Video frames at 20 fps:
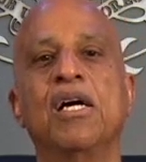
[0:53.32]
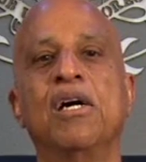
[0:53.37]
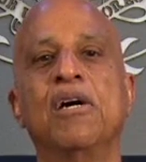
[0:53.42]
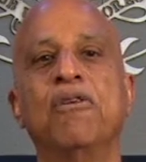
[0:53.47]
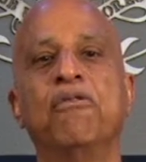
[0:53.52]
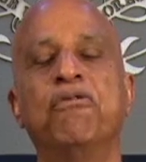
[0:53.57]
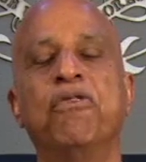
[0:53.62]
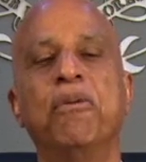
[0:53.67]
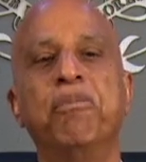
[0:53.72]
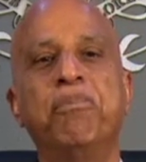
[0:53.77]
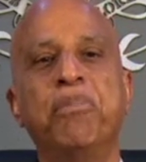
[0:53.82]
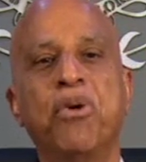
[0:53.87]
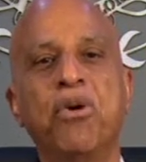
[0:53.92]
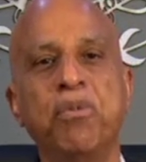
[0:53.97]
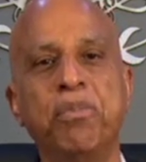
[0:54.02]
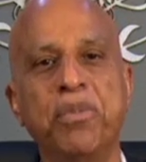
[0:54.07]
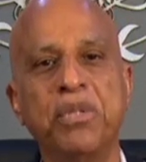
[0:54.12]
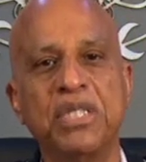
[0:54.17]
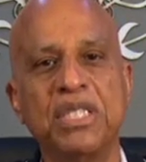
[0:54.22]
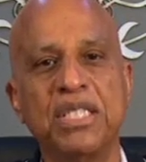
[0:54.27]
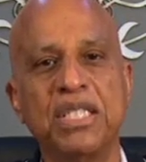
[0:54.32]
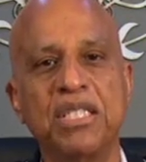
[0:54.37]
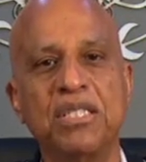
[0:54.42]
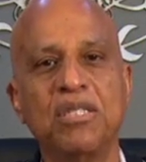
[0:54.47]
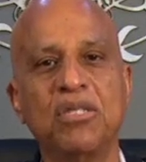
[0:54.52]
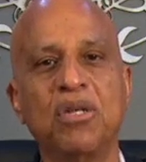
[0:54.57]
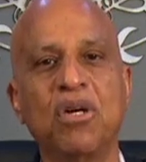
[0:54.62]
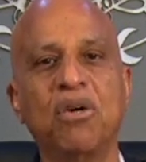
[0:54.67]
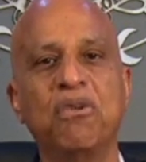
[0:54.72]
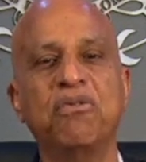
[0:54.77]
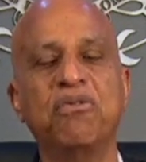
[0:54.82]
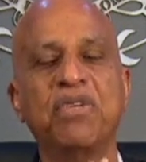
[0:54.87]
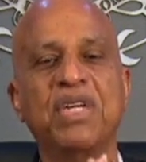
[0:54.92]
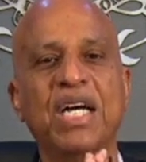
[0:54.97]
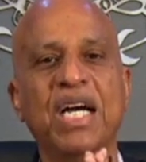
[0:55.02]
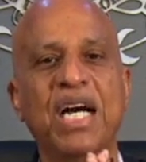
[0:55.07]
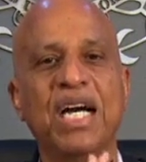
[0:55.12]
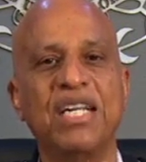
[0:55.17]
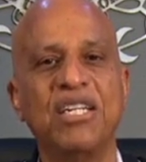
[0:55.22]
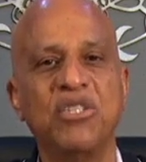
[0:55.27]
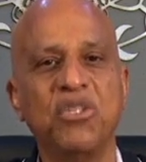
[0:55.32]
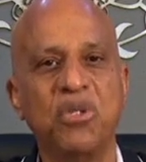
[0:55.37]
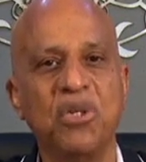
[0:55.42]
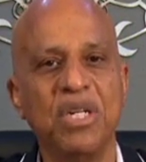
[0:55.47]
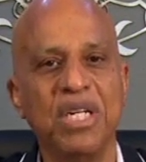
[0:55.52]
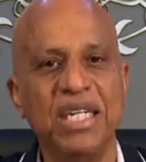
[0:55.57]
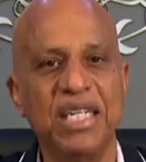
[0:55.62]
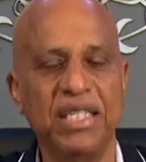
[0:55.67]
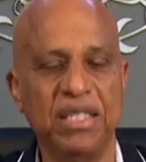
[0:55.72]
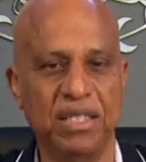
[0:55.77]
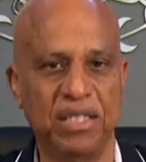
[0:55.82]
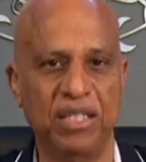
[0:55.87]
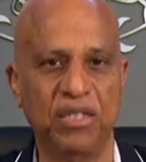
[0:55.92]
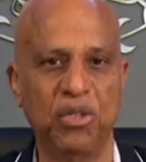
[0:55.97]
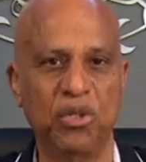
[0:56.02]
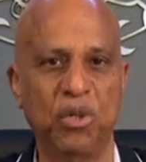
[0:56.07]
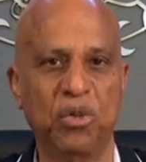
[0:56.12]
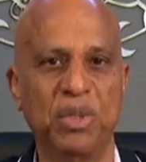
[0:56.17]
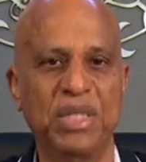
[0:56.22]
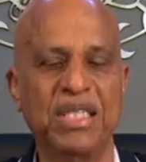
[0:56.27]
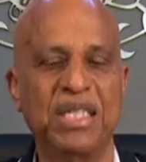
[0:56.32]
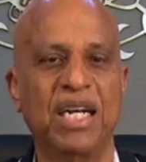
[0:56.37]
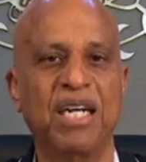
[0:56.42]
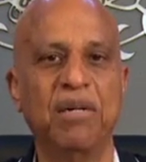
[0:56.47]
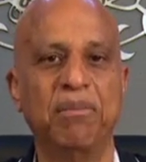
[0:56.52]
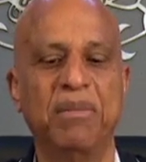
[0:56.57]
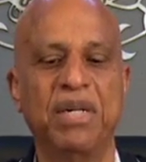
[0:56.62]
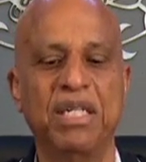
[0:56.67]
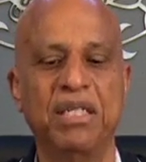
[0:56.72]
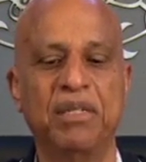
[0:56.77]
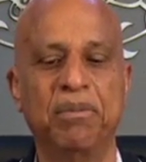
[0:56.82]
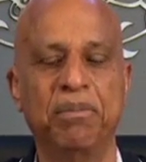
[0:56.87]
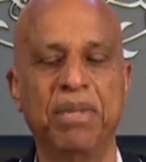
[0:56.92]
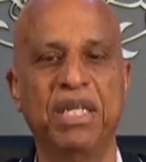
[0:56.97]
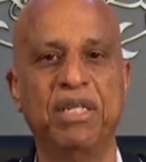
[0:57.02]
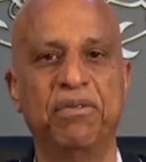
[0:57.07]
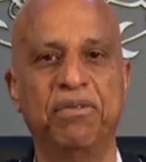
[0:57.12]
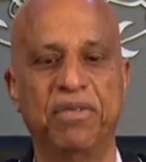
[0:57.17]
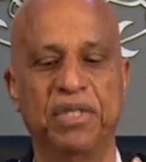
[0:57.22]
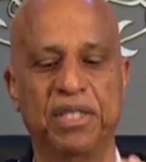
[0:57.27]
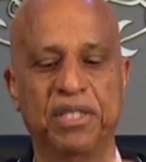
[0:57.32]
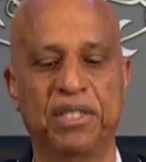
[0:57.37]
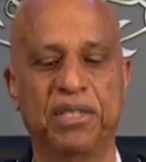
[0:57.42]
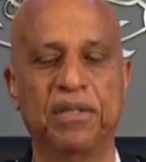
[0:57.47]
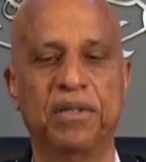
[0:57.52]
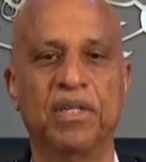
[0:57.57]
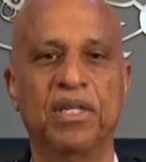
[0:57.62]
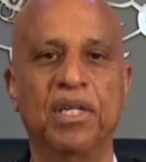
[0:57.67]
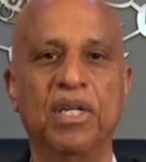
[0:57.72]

for purposes of calculating your retirement benefits,